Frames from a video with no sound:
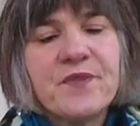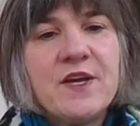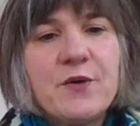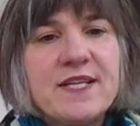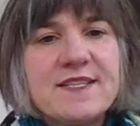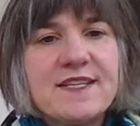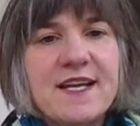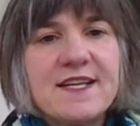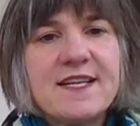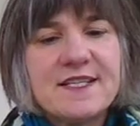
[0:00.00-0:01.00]
We
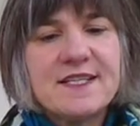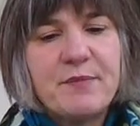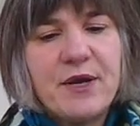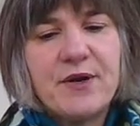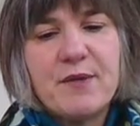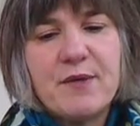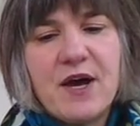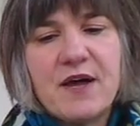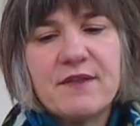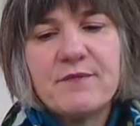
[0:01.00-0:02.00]
decided not to bury the
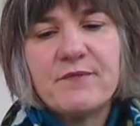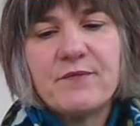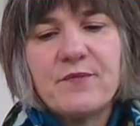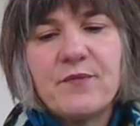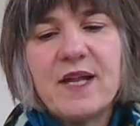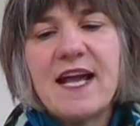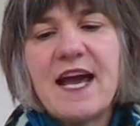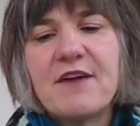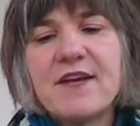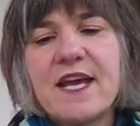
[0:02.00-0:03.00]
moth. While I
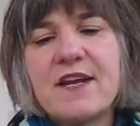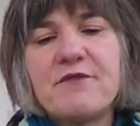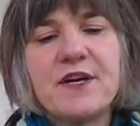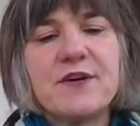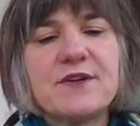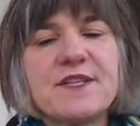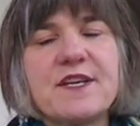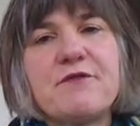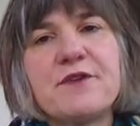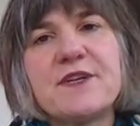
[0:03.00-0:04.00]
advocated
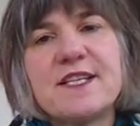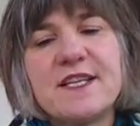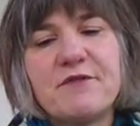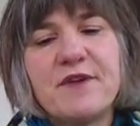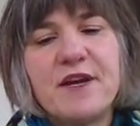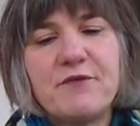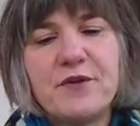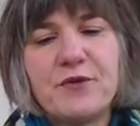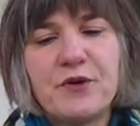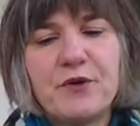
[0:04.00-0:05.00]
vigorously for a dignified
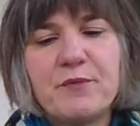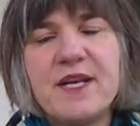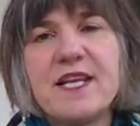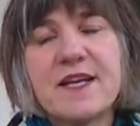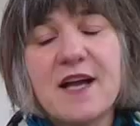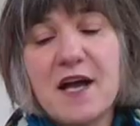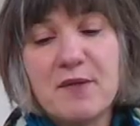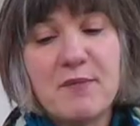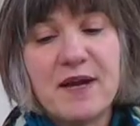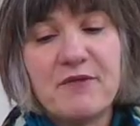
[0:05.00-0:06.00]
funeral beneath the
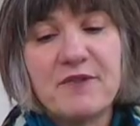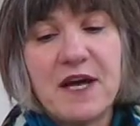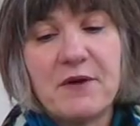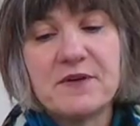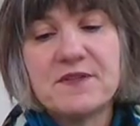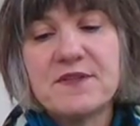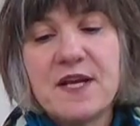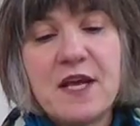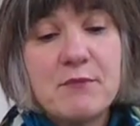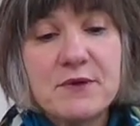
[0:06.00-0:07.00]
columbine flowers,
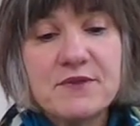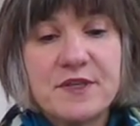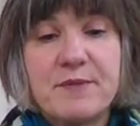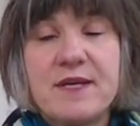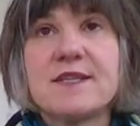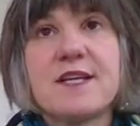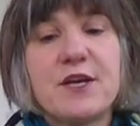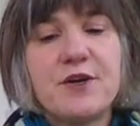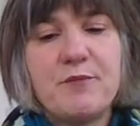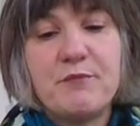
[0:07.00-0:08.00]
mostly because I
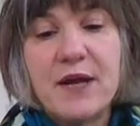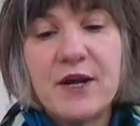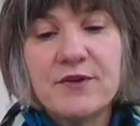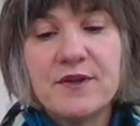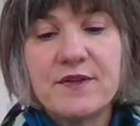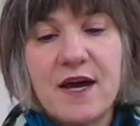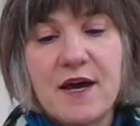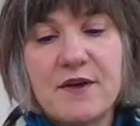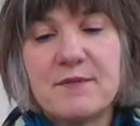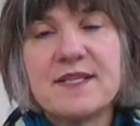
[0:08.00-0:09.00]
couldn't bear the
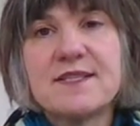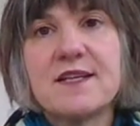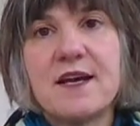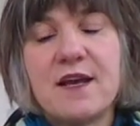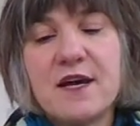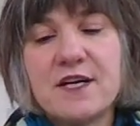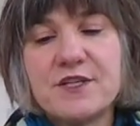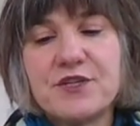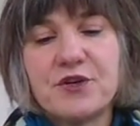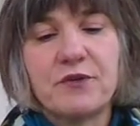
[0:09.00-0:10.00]
thought of my son
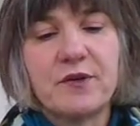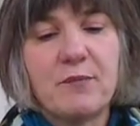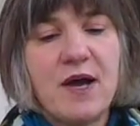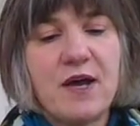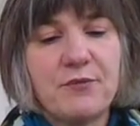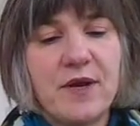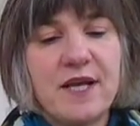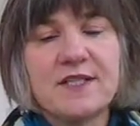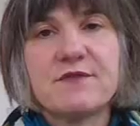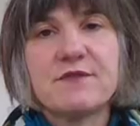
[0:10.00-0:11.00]
hunched over the moth
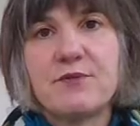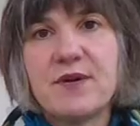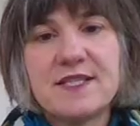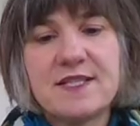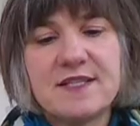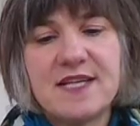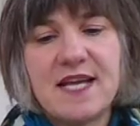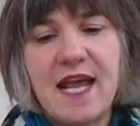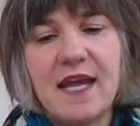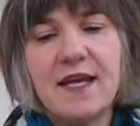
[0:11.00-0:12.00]
wings for the rest of the
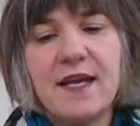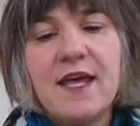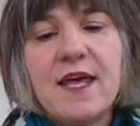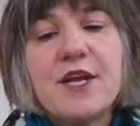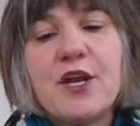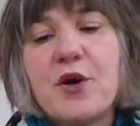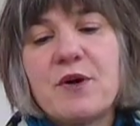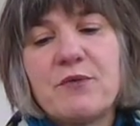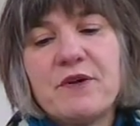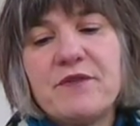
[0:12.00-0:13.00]
day,
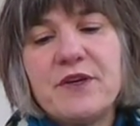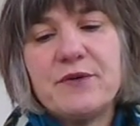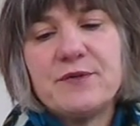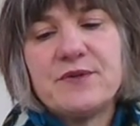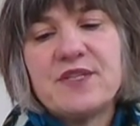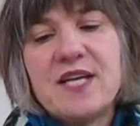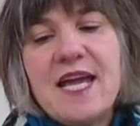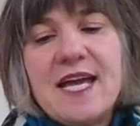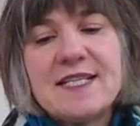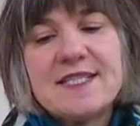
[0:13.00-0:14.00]
Noah refused.
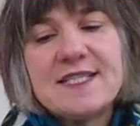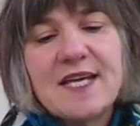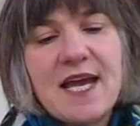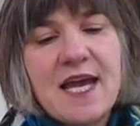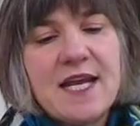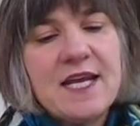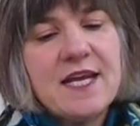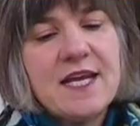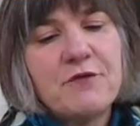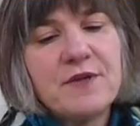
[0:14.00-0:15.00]
Instead, he
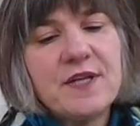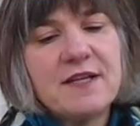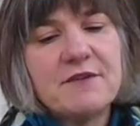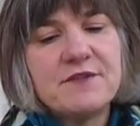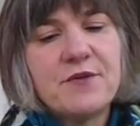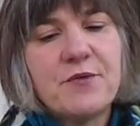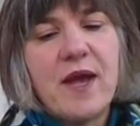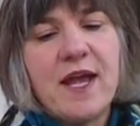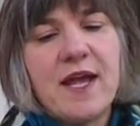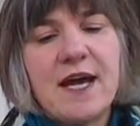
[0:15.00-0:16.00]
carefully lifted a
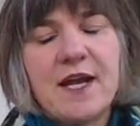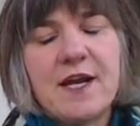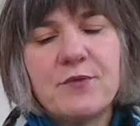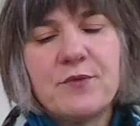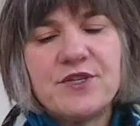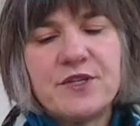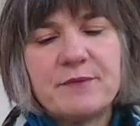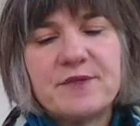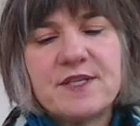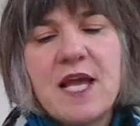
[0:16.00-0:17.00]
wing out of the wood
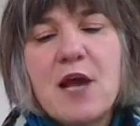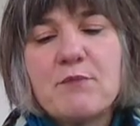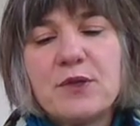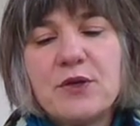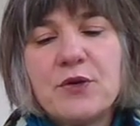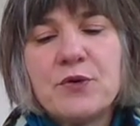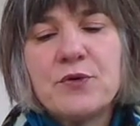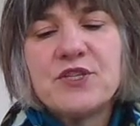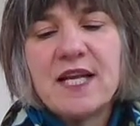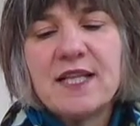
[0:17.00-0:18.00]
chips, blew
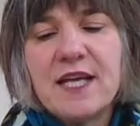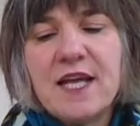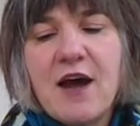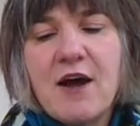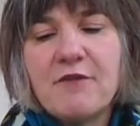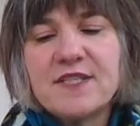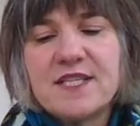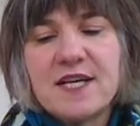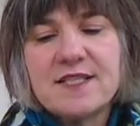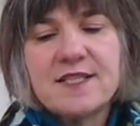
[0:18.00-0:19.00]
gently off the
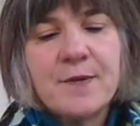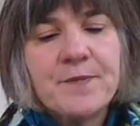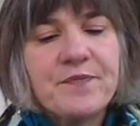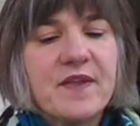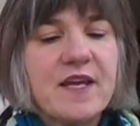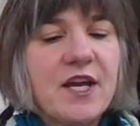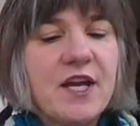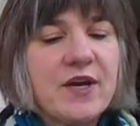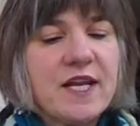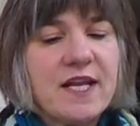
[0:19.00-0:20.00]
dust, and
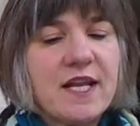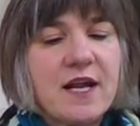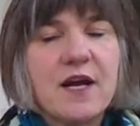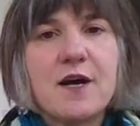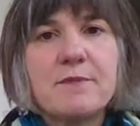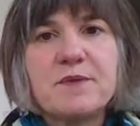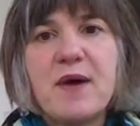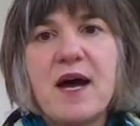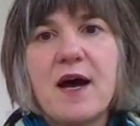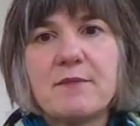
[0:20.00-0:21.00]
carried it in a cupped
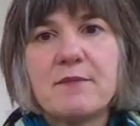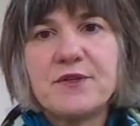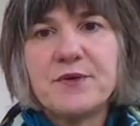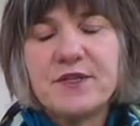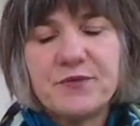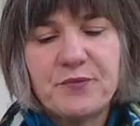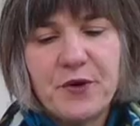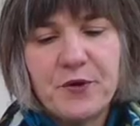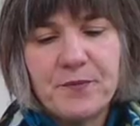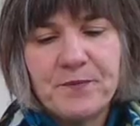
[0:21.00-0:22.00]
palm to his
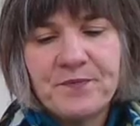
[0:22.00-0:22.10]
room.